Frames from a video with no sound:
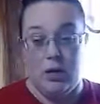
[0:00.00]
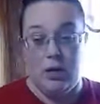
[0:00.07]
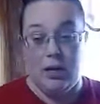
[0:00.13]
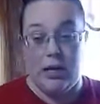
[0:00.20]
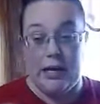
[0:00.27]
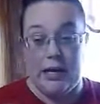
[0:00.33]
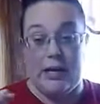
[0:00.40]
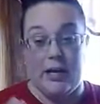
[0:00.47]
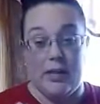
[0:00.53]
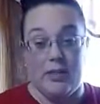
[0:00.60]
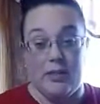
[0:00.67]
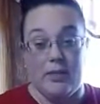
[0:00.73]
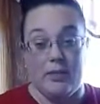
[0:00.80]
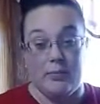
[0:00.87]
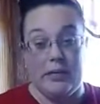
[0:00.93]
I cut
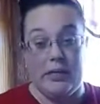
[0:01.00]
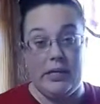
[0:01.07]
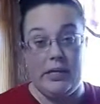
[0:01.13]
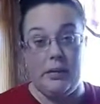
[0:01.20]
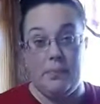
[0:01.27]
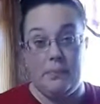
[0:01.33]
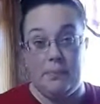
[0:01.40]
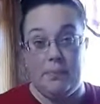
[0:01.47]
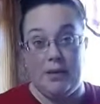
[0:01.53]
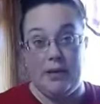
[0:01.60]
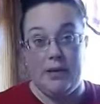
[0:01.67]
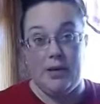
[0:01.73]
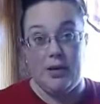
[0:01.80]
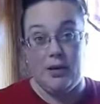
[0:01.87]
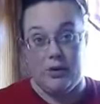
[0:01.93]
3
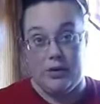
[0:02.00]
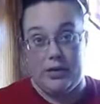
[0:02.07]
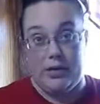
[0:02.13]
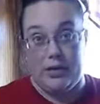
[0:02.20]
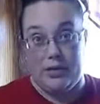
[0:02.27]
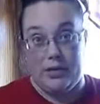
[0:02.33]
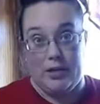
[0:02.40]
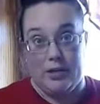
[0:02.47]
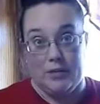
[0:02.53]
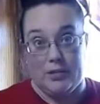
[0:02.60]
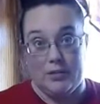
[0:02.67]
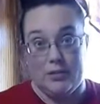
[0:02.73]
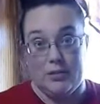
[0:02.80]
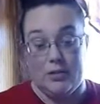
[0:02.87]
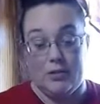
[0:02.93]
big green
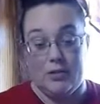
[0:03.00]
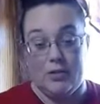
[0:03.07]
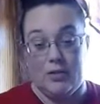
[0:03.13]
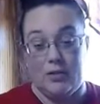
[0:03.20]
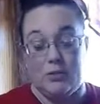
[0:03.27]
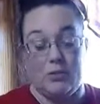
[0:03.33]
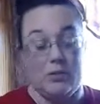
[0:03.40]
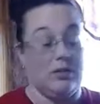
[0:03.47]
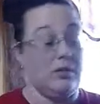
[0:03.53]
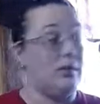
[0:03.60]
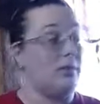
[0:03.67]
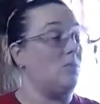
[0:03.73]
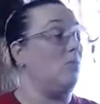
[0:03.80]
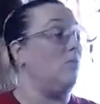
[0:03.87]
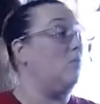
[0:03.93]
onions to use in
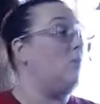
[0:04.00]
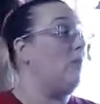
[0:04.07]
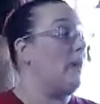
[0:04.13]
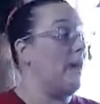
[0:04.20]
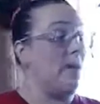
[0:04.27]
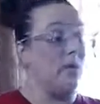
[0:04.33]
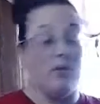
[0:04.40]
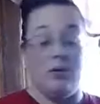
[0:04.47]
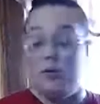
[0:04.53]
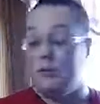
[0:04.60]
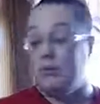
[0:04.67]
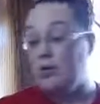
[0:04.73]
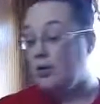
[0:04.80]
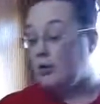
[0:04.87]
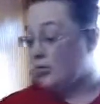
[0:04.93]
this. Wow, those
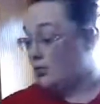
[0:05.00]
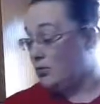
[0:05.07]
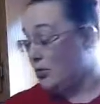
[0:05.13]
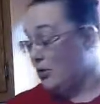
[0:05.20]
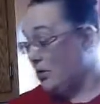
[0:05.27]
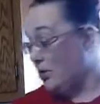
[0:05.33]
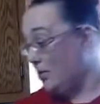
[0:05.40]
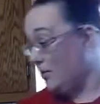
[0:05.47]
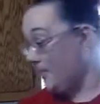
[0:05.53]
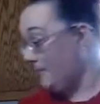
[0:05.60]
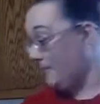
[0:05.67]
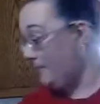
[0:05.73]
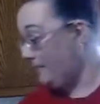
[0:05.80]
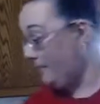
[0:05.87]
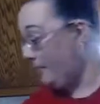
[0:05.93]
are strong.
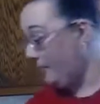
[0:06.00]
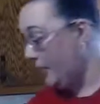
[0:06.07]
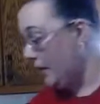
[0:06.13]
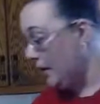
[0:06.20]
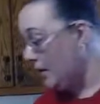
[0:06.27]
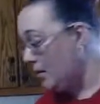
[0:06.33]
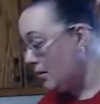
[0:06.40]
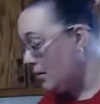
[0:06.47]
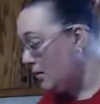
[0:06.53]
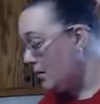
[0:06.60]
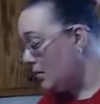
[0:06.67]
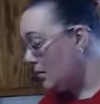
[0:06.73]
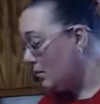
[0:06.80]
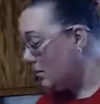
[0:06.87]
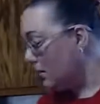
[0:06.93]

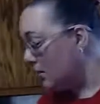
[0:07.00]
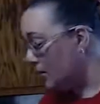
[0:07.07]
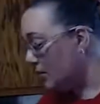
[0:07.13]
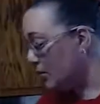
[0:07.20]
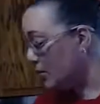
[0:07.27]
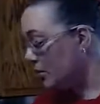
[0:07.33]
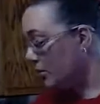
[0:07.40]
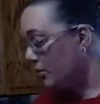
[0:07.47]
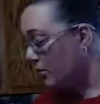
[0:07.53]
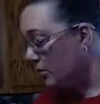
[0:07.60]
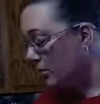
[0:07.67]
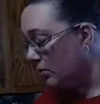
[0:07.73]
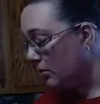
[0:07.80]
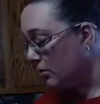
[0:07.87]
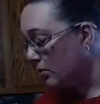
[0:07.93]
And I'll show
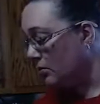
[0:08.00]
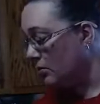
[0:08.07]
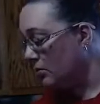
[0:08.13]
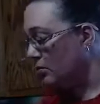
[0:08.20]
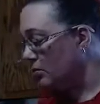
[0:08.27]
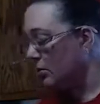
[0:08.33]
you the